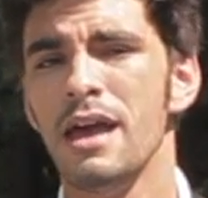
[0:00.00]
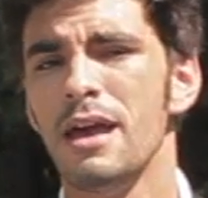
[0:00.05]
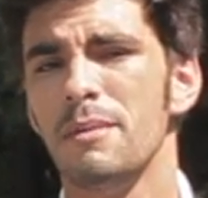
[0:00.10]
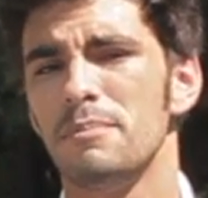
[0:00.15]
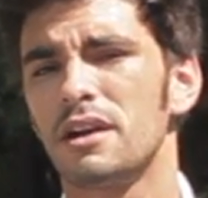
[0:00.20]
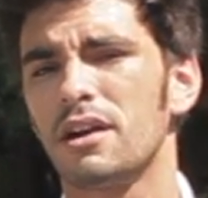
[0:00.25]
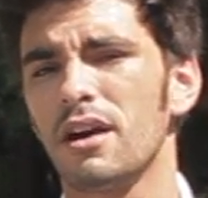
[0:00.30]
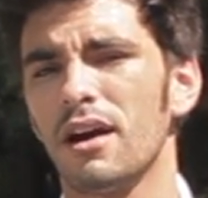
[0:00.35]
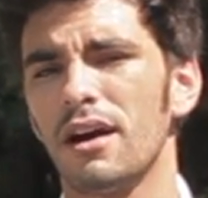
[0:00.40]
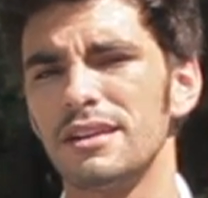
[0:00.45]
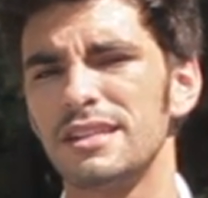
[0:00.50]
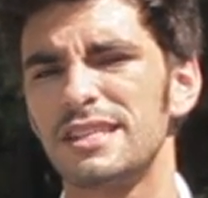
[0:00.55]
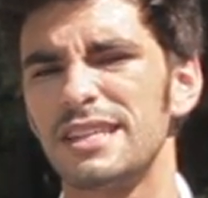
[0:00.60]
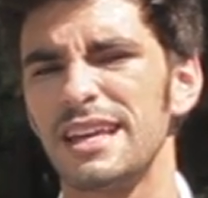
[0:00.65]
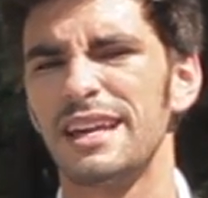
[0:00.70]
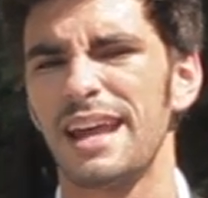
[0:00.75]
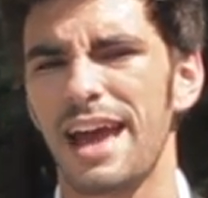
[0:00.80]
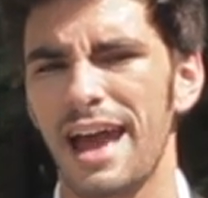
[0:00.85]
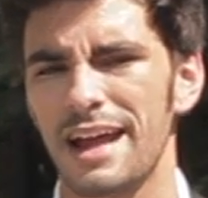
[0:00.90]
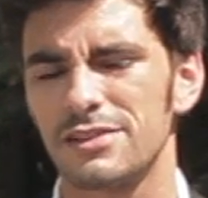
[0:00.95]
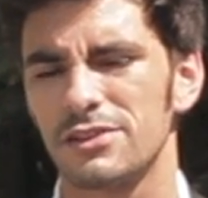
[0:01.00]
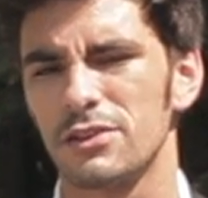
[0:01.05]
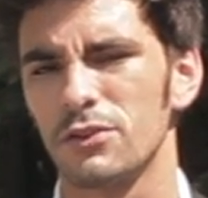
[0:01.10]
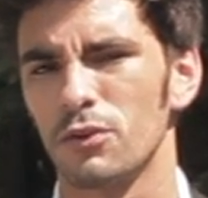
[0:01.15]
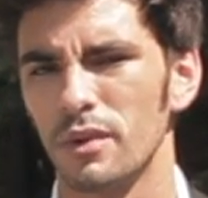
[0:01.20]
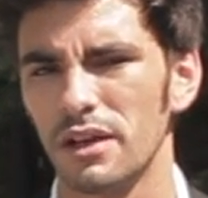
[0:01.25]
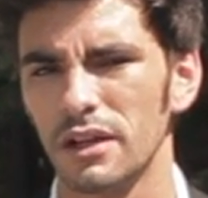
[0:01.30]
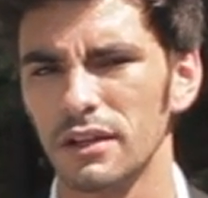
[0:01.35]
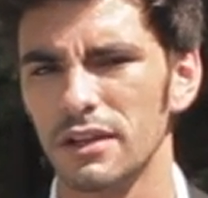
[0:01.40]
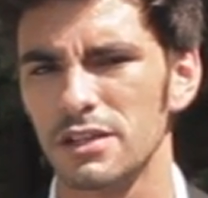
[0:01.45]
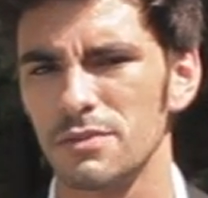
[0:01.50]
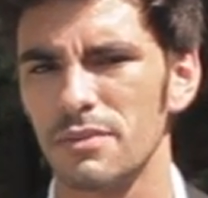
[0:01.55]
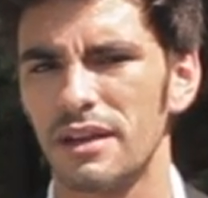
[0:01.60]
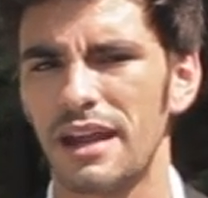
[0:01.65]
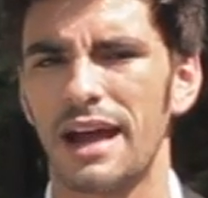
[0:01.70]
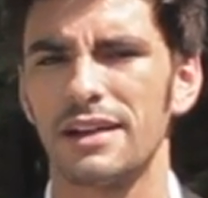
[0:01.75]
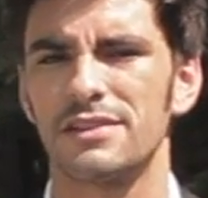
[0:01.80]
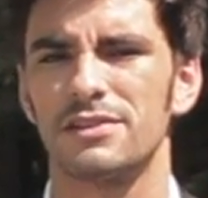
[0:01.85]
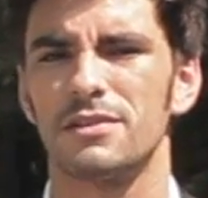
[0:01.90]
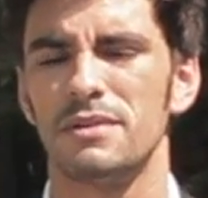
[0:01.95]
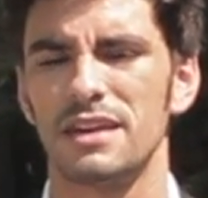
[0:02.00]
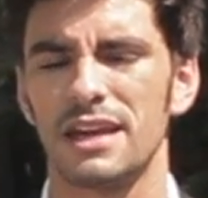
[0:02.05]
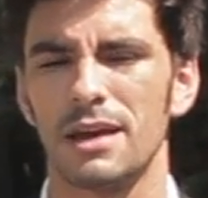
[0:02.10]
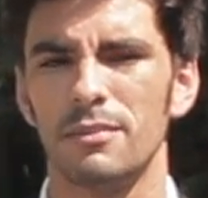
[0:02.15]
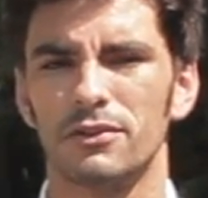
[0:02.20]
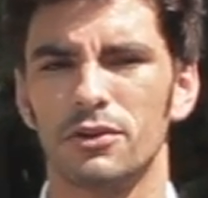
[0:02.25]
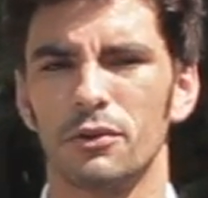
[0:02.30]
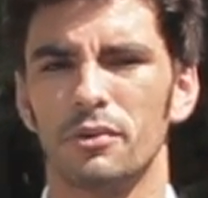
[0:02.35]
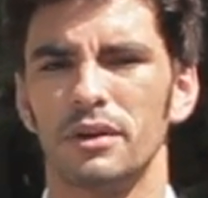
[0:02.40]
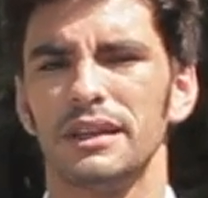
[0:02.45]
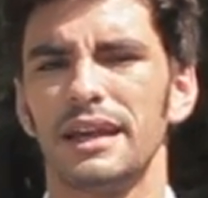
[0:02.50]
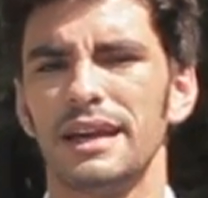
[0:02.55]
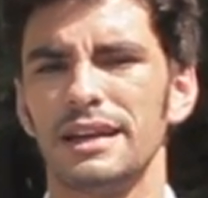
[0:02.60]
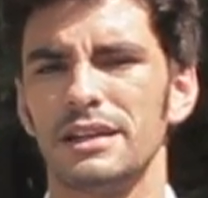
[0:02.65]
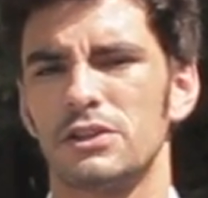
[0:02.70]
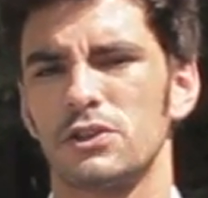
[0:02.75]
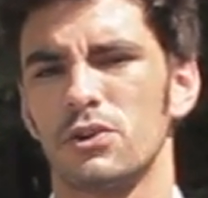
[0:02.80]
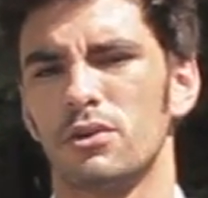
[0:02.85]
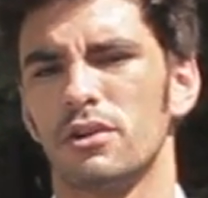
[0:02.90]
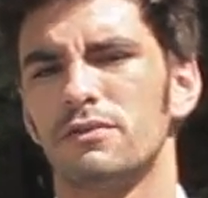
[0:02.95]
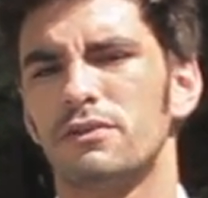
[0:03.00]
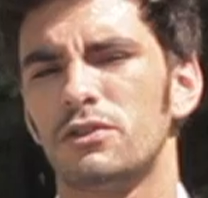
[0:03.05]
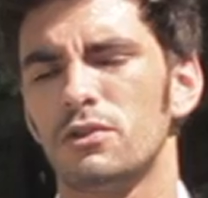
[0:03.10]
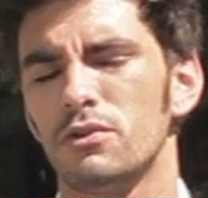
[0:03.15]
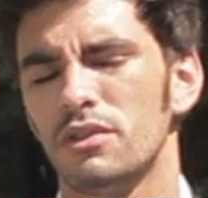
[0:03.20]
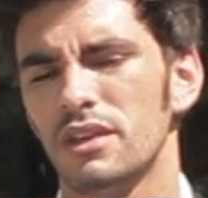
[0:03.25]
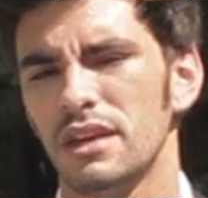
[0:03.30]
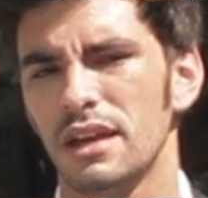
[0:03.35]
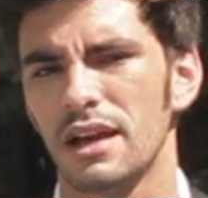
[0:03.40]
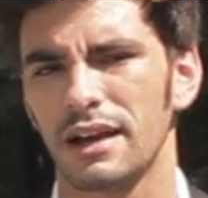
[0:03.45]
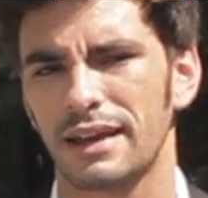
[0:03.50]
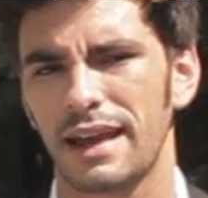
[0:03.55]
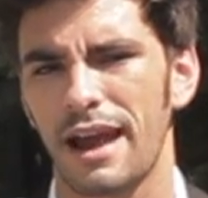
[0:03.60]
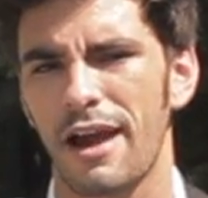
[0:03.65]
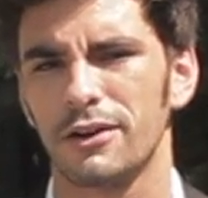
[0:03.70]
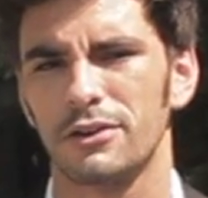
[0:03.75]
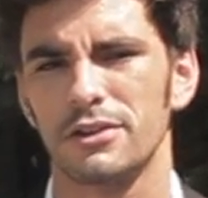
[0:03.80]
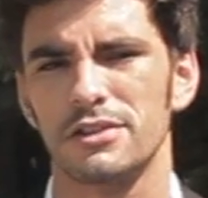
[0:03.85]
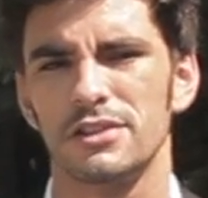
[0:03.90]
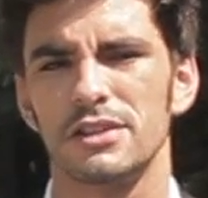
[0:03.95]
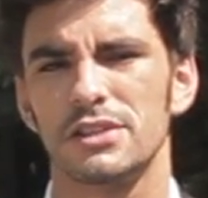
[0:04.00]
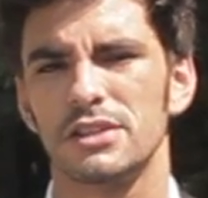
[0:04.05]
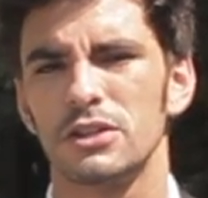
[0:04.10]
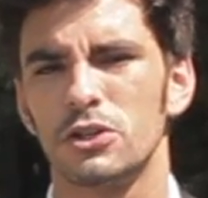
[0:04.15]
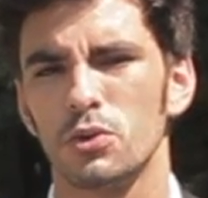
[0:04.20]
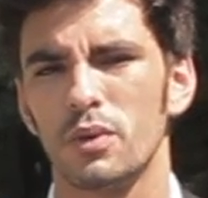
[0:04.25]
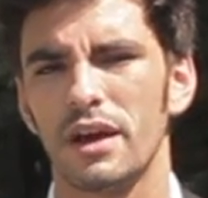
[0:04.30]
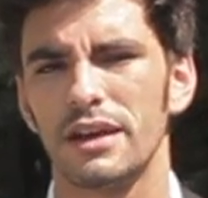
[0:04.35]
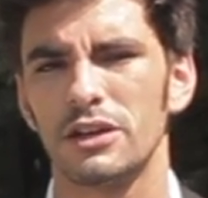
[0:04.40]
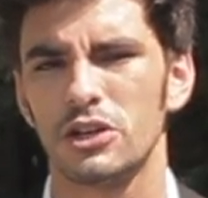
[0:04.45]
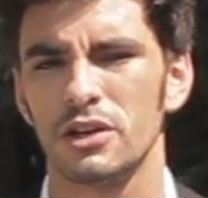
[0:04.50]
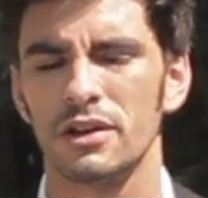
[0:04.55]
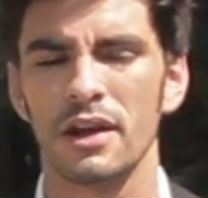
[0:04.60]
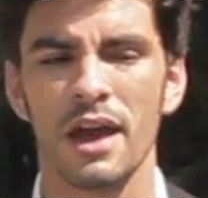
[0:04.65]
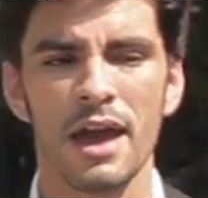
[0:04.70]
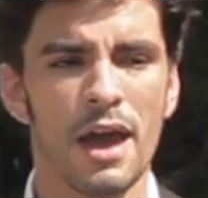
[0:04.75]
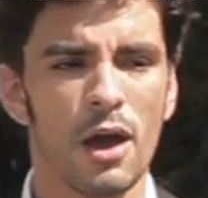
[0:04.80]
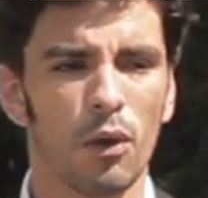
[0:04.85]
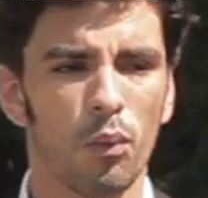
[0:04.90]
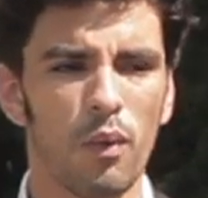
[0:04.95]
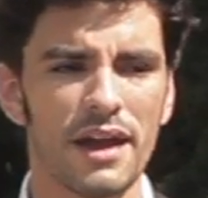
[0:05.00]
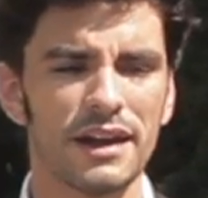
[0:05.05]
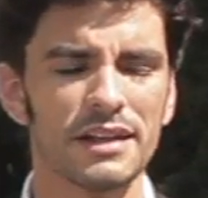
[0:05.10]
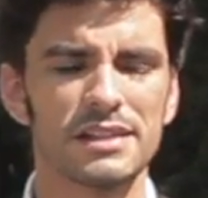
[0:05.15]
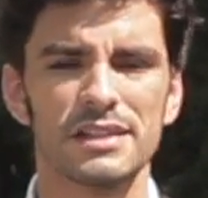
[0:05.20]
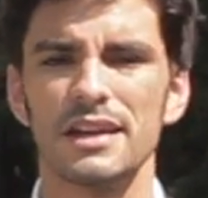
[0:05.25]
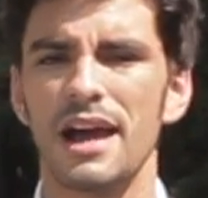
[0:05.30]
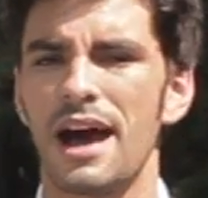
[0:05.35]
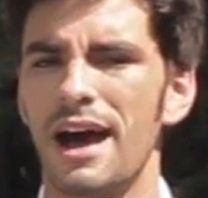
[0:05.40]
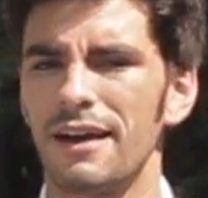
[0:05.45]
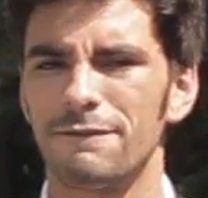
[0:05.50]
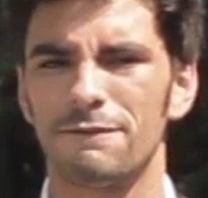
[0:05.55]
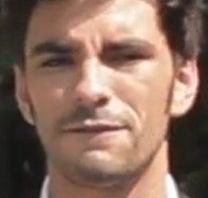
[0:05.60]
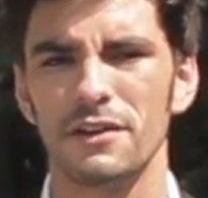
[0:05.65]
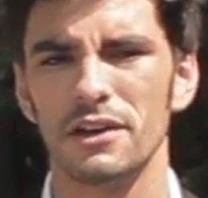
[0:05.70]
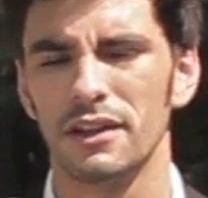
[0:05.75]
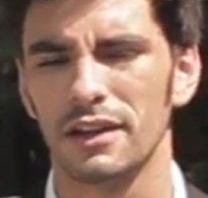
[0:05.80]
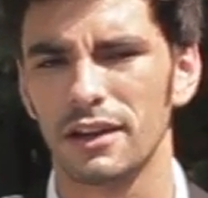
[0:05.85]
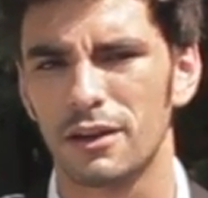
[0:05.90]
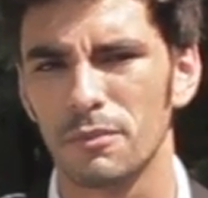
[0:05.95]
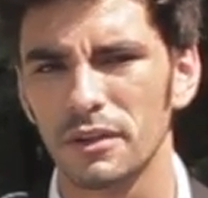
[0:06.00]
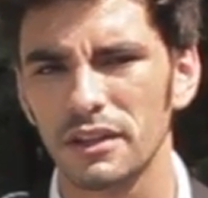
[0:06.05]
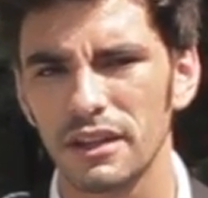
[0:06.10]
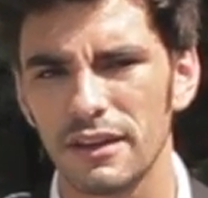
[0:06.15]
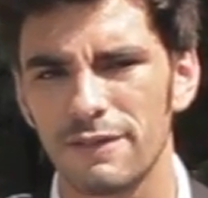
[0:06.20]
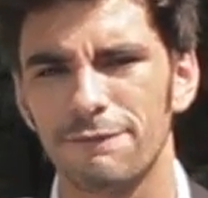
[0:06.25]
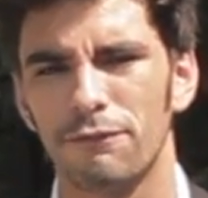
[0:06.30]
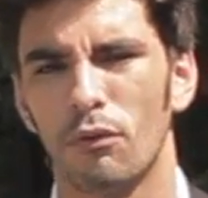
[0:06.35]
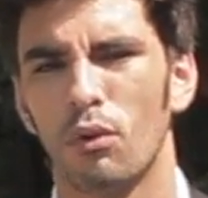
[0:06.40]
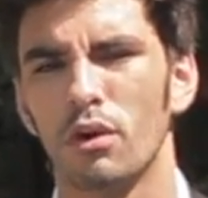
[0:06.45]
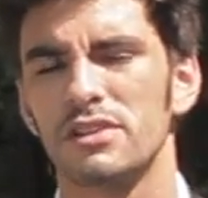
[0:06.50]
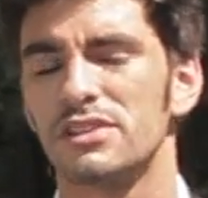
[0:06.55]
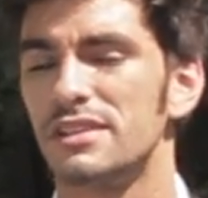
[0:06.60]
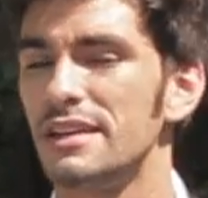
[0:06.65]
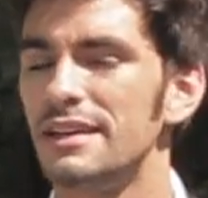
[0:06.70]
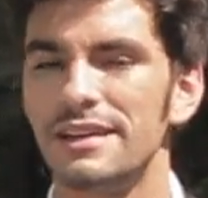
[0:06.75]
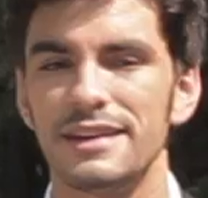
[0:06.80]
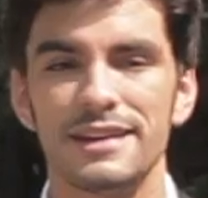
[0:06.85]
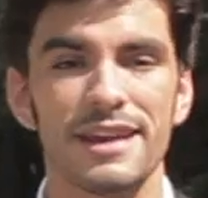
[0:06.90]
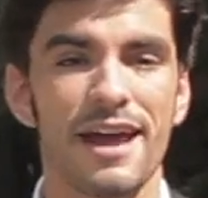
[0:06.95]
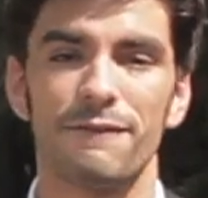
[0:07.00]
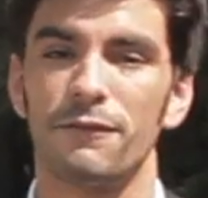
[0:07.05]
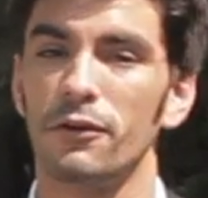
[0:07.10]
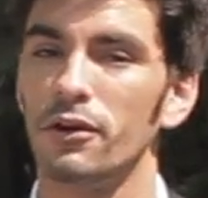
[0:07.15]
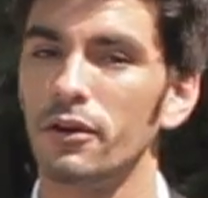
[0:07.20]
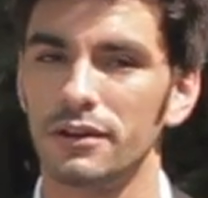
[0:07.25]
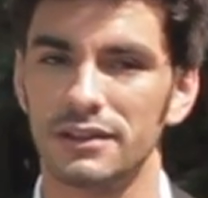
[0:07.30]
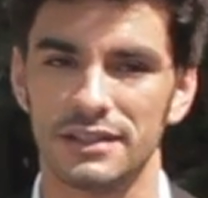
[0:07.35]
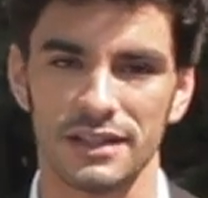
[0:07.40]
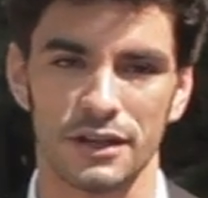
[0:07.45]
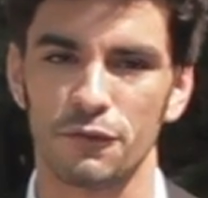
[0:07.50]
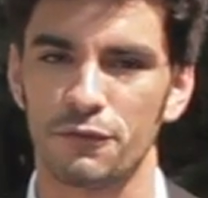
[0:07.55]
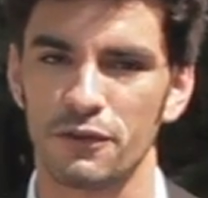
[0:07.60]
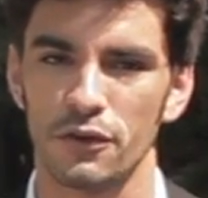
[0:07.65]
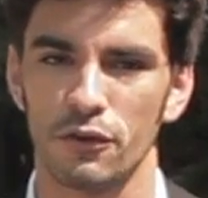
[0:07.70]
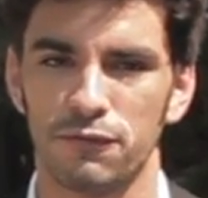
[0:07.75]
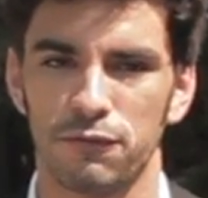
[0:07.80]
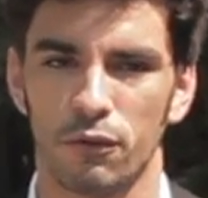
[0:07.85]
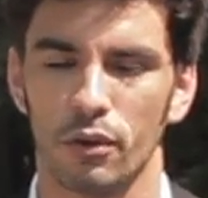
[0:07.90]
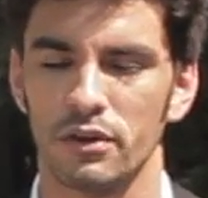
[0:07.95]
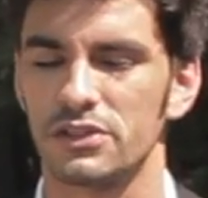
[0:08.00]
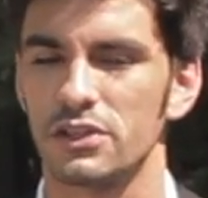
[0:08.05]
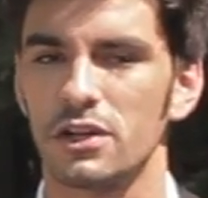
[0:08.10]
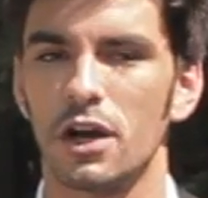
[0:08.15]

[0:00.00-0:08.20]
because it adds to the realism, it adds to being able to relate sort of to the characters and the situation when it's not feeling completely forced, and never did it feel forced.